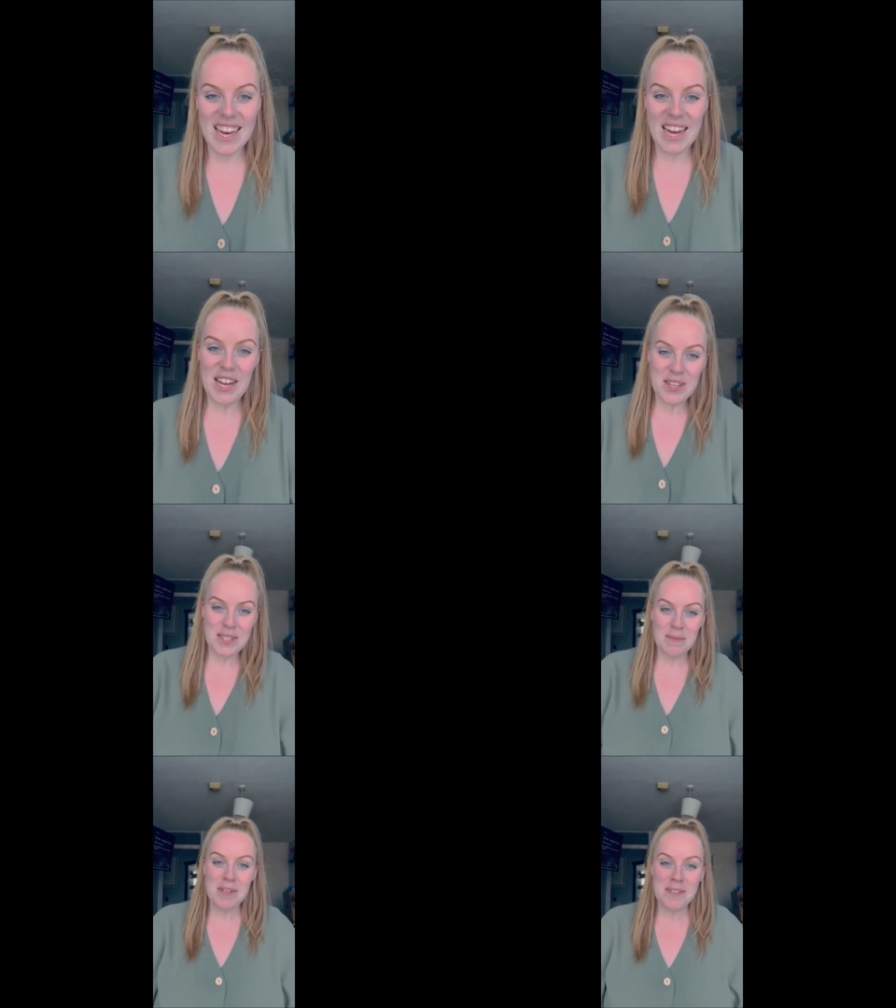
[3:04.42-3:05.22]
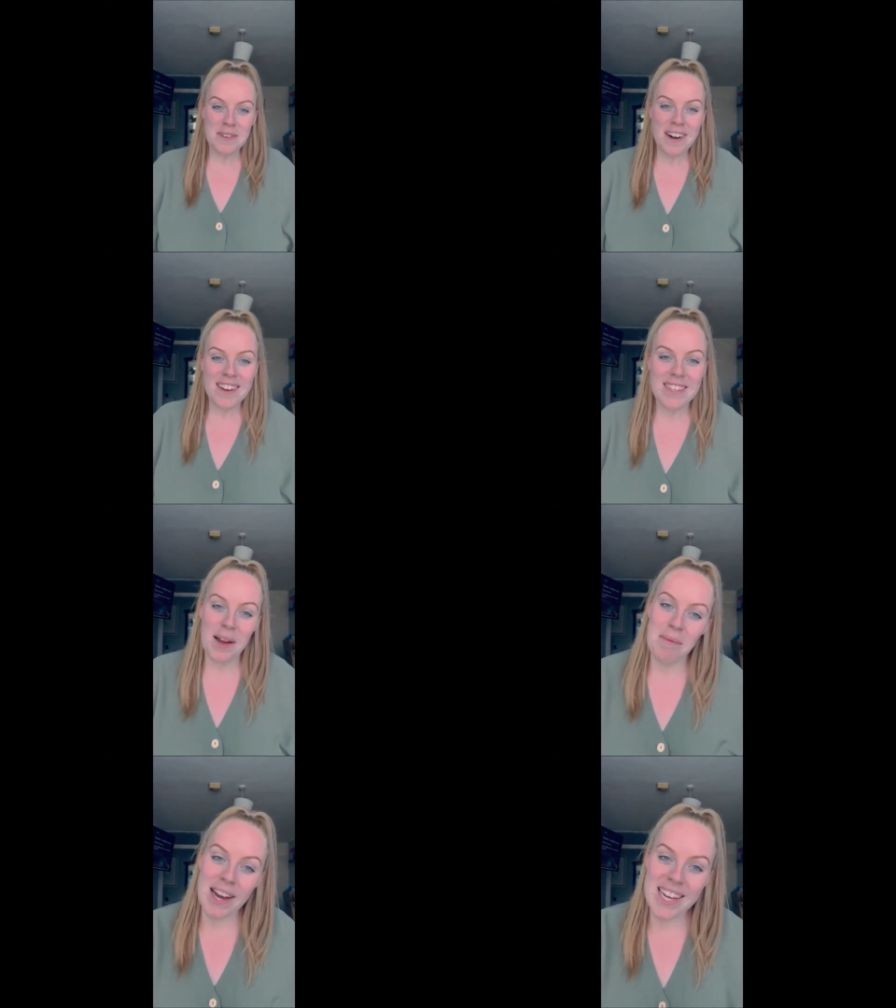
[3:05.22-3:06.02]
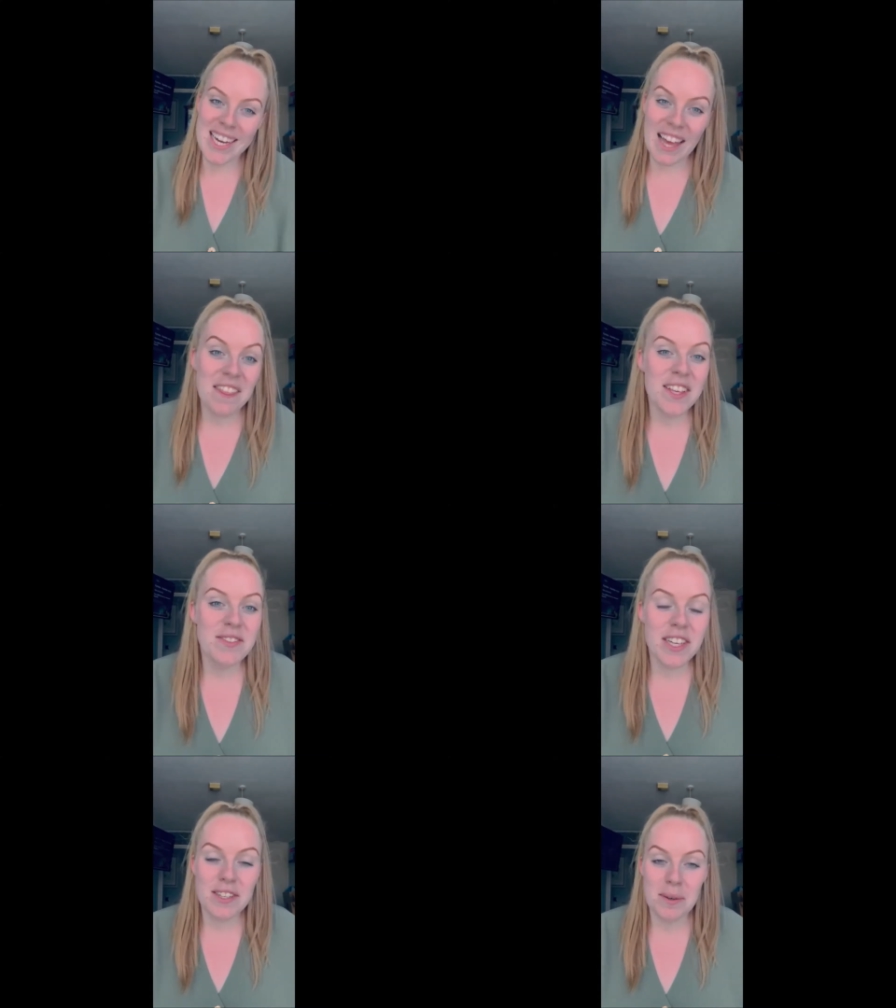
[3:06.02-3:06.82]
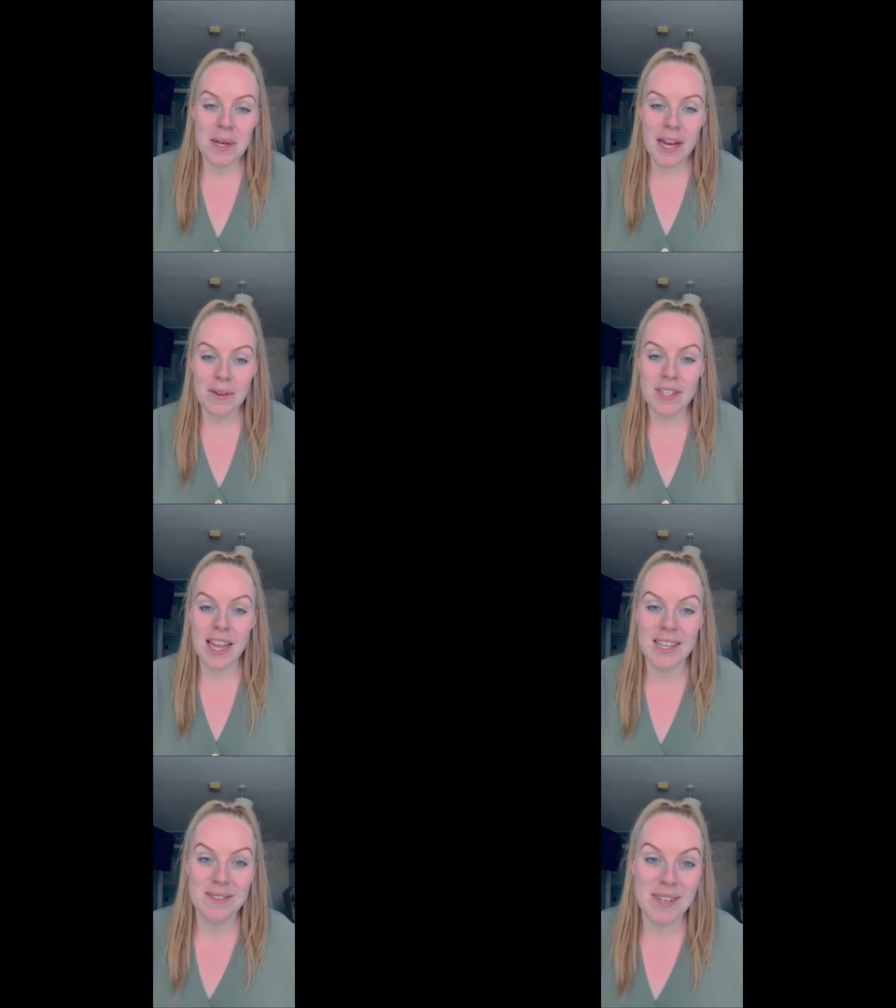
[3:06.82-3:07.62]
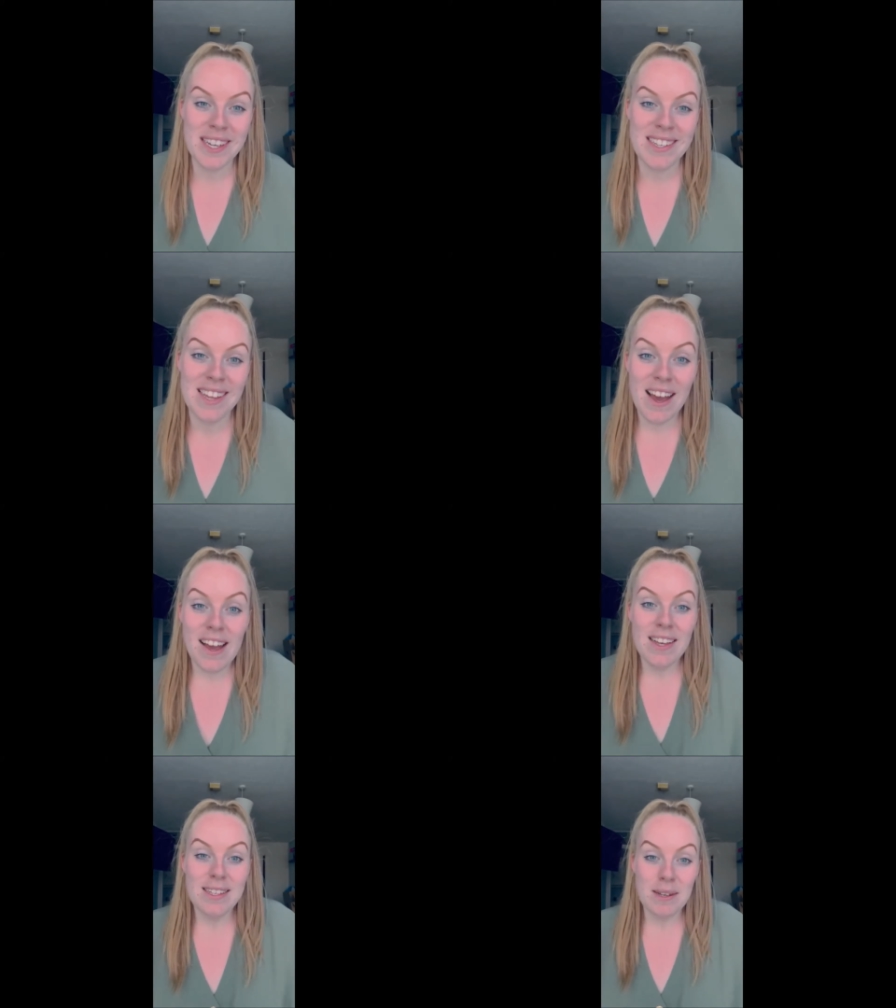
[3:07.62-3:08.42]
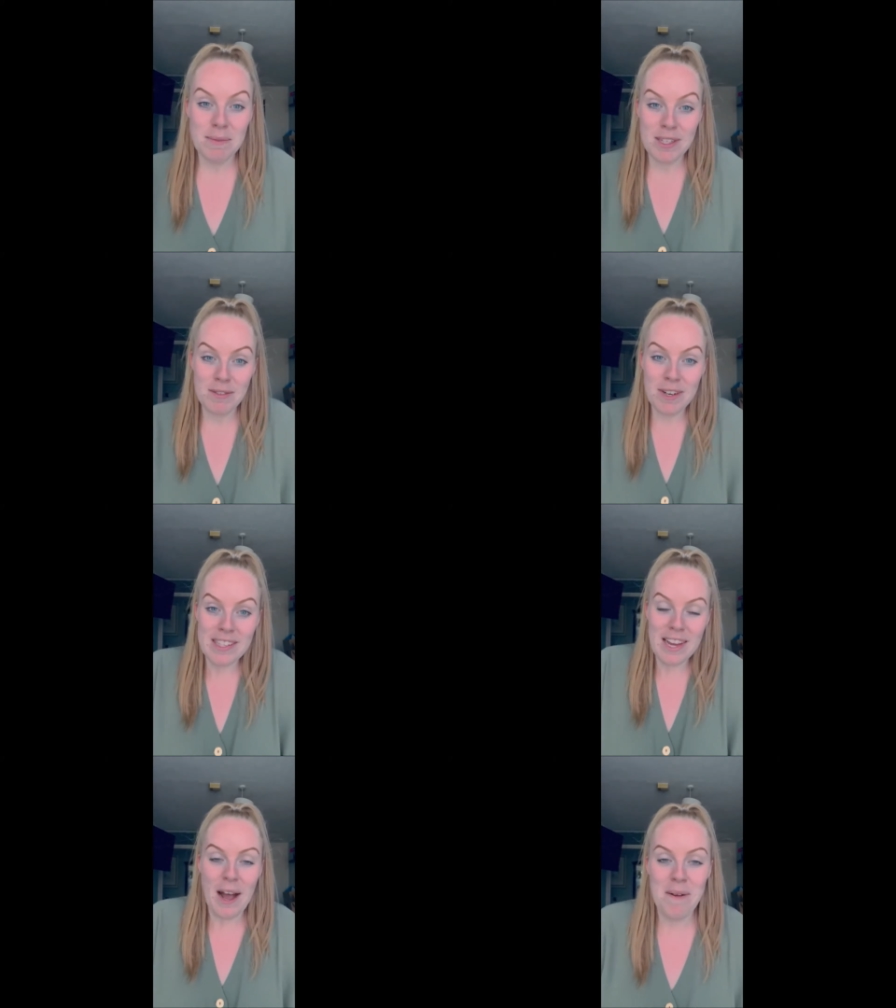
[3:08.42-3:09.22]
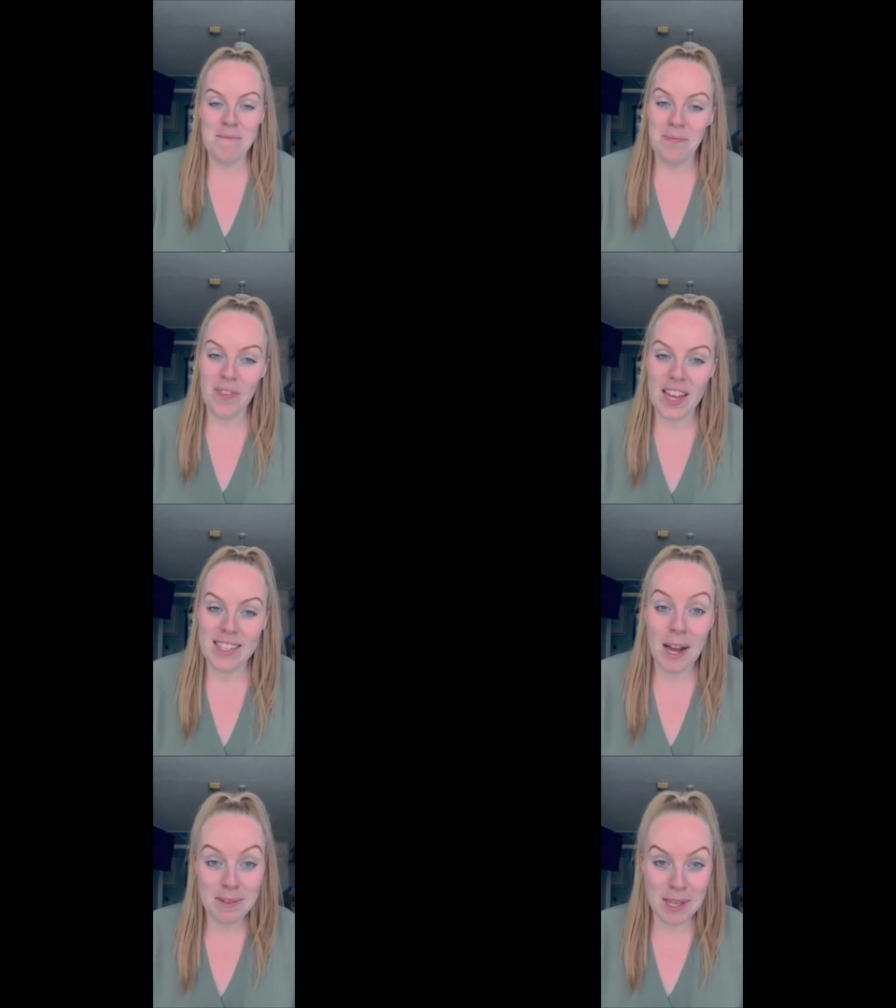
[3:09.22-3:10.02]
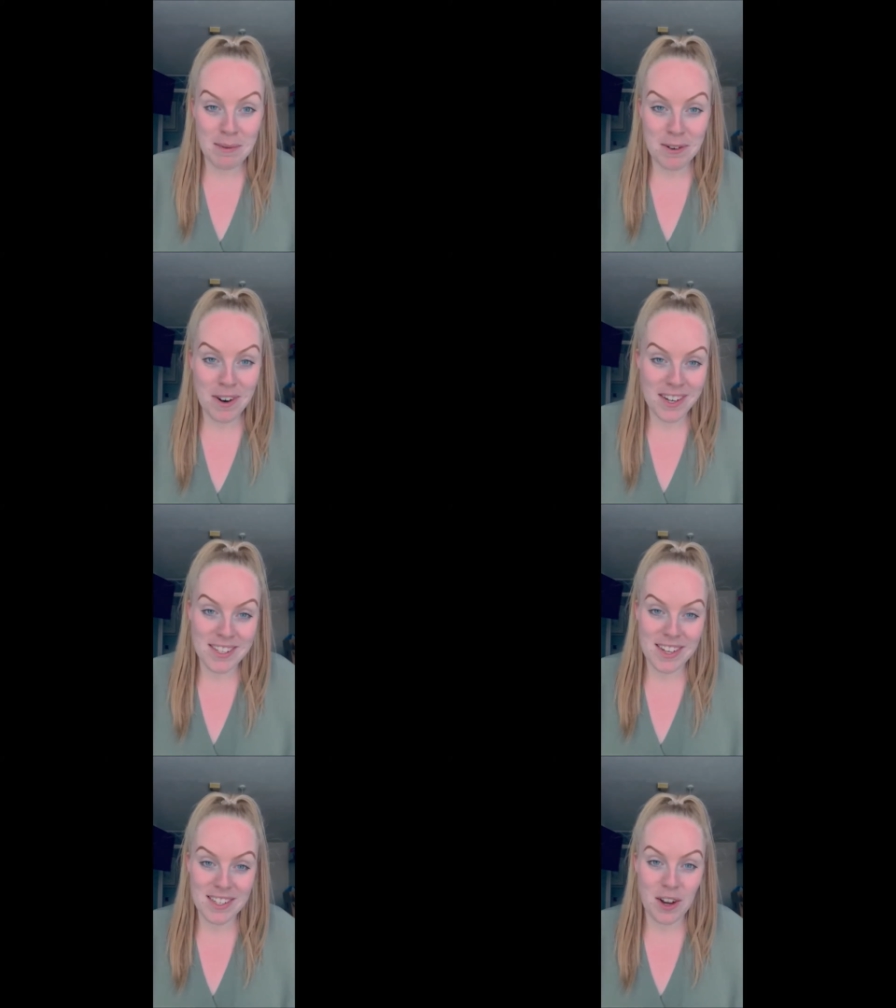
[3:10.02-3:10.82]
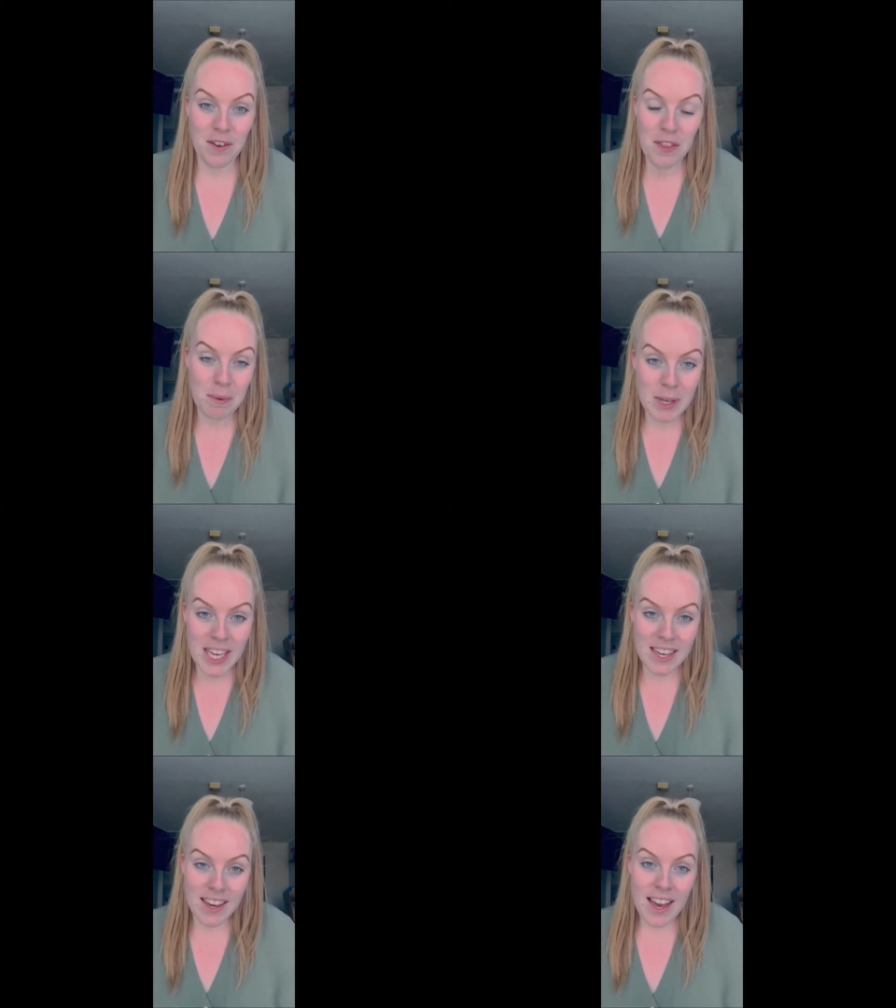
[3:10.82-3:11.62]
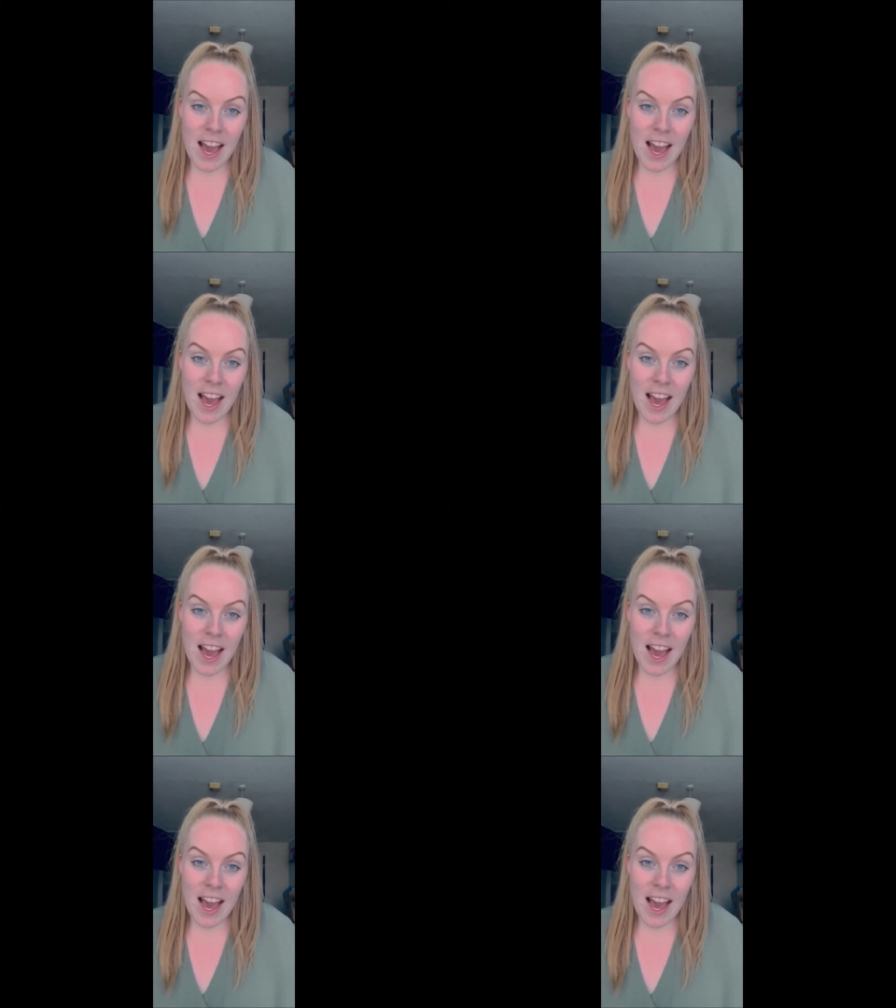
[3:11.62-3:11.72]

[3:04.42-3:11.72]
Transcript: Hello, Summerswood. I'm back again this week to announce last week's Summerswood um, Times Table Rockstars of the Week.